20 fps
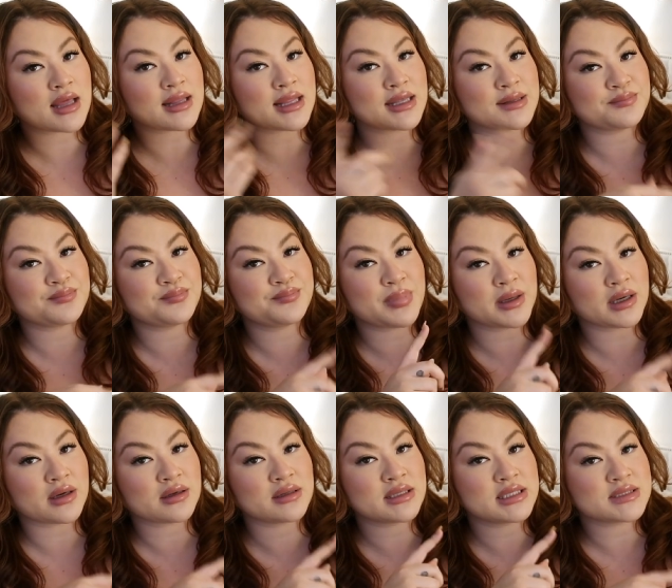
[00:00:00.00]
like
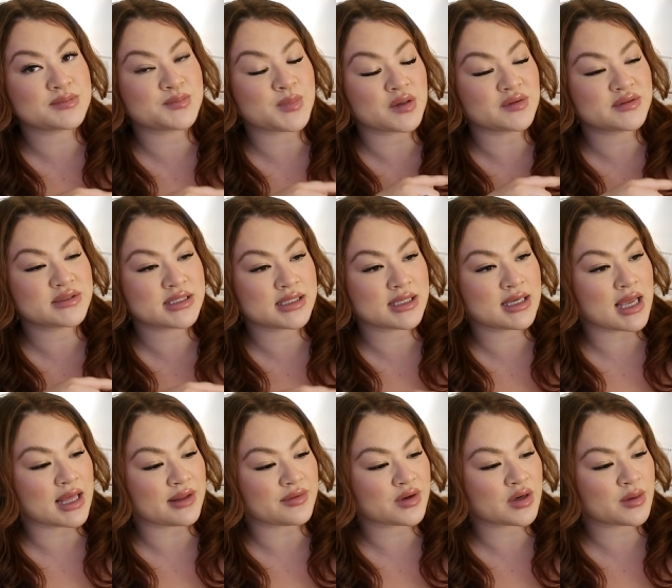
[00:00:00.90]
pairing these both
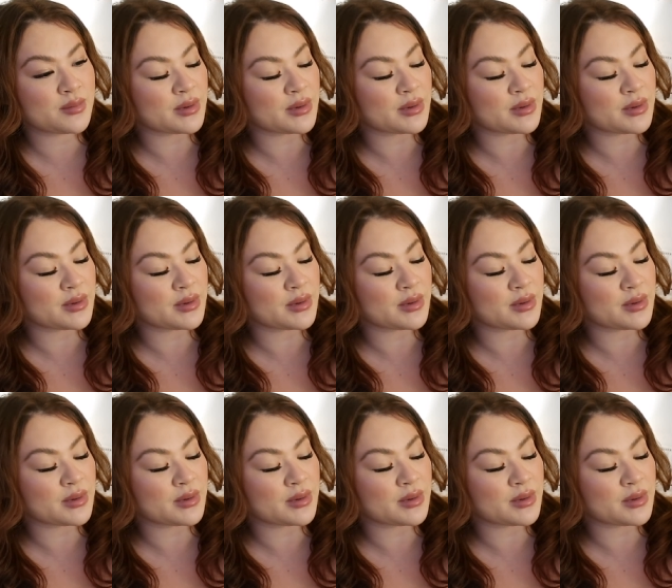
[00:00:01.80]
together,